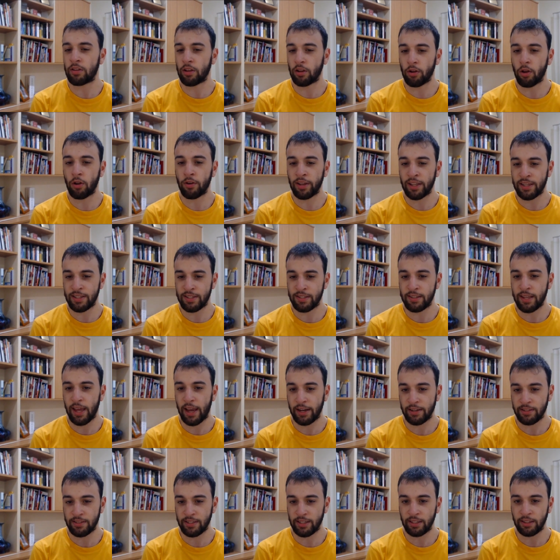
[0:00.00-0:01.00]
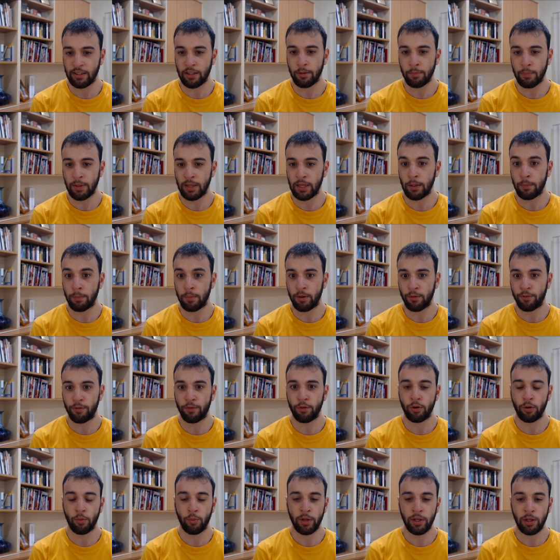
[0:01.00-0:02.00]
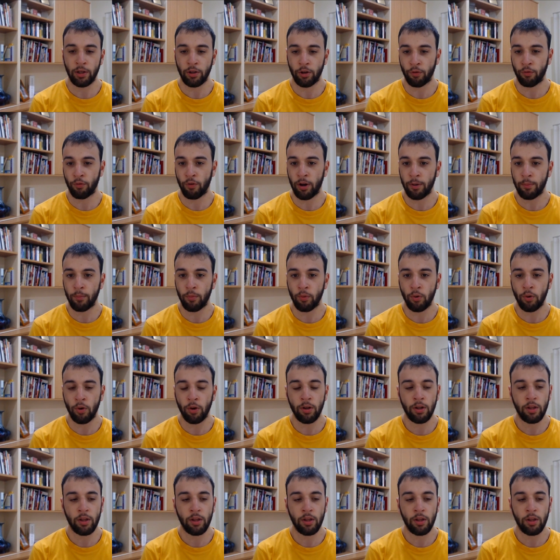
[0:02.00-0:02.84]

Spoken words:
a lot less taxing than being a midfielder, where you got to run more.